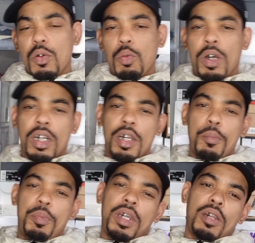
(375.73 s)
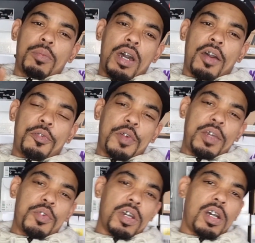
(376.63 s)
One of them being my
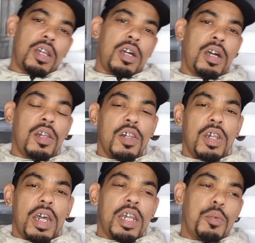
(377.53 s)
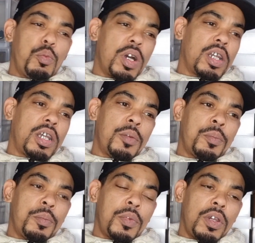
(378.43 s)
favourite colour, and then one of
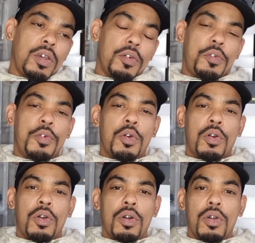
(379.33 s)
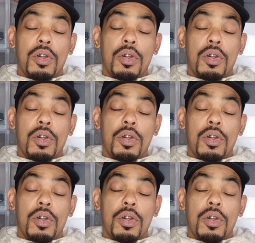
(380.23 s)
them for,